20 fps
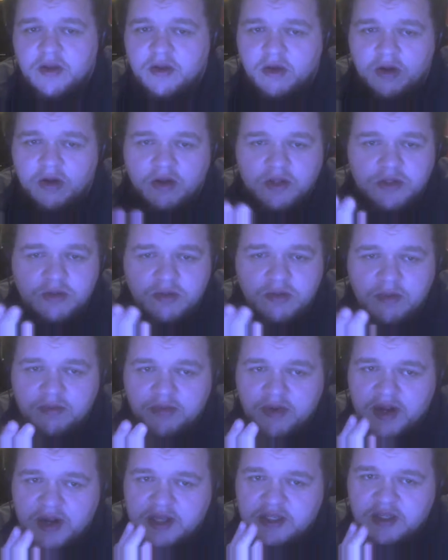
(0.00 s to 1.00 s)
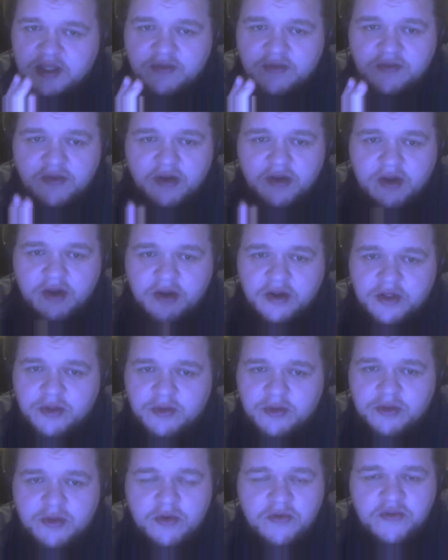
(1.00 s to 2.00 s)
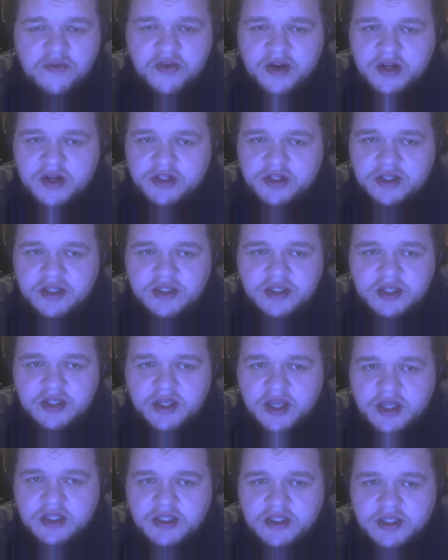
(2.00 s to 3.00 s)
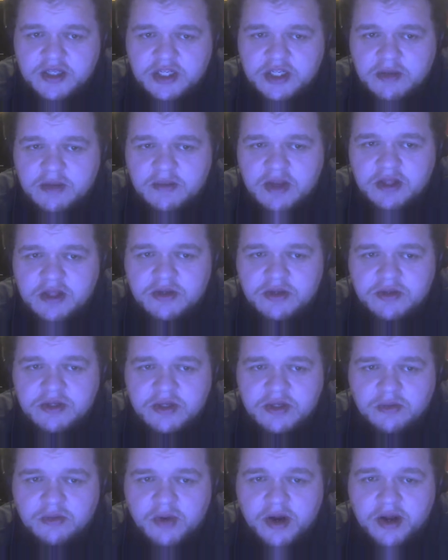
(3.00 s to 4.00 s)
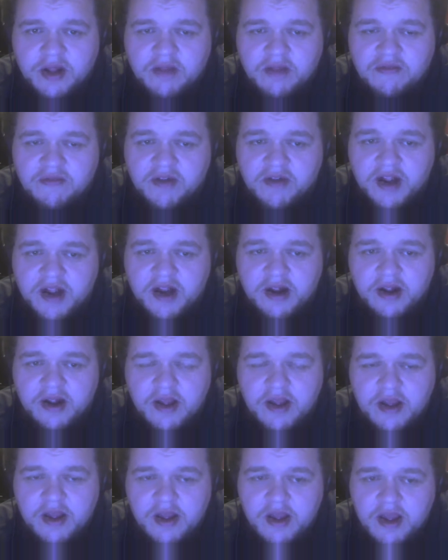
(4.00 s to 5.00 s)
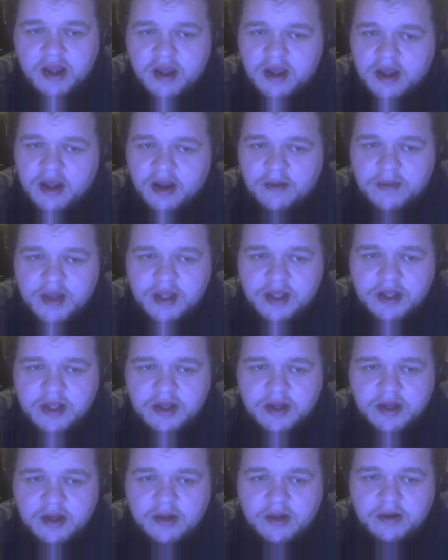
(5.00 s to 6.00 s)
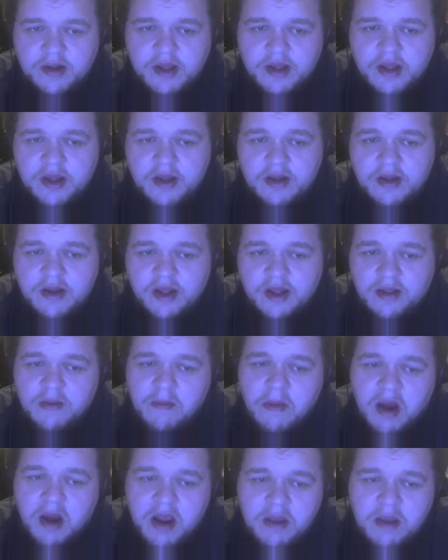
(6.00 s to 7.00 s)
also impressive. 2 finishes against Jake Matthews and Ryan LaFleur. I mean, and in my